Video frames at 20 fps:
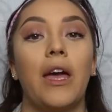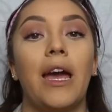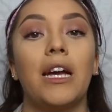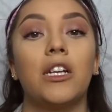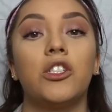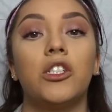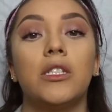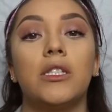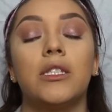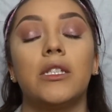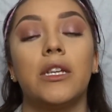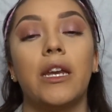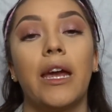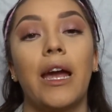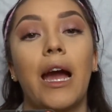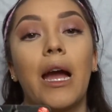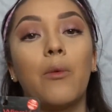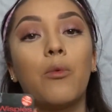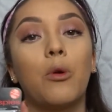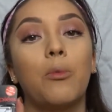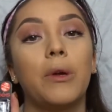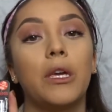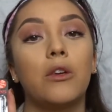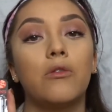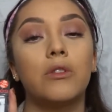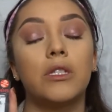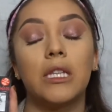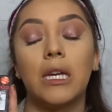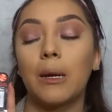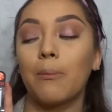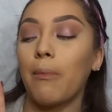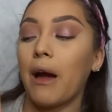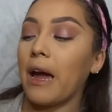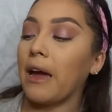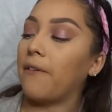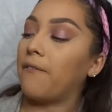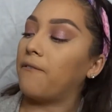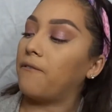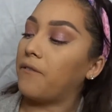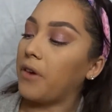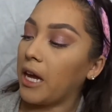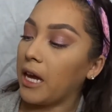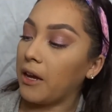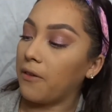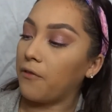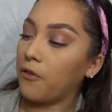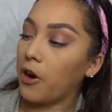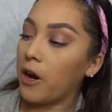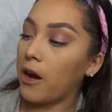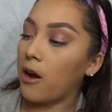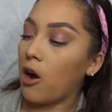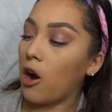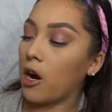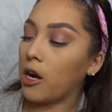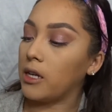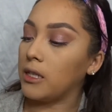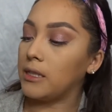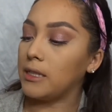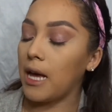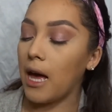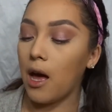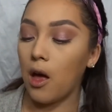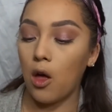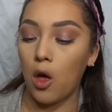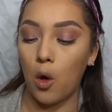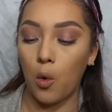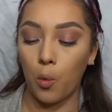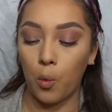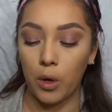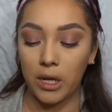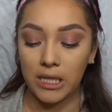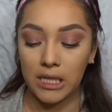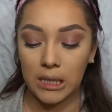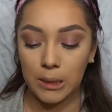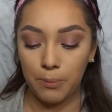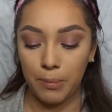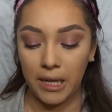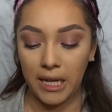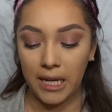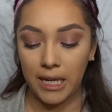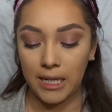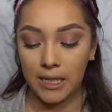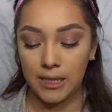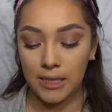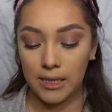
lashes today, I will be using my favorite Ardell Wispies.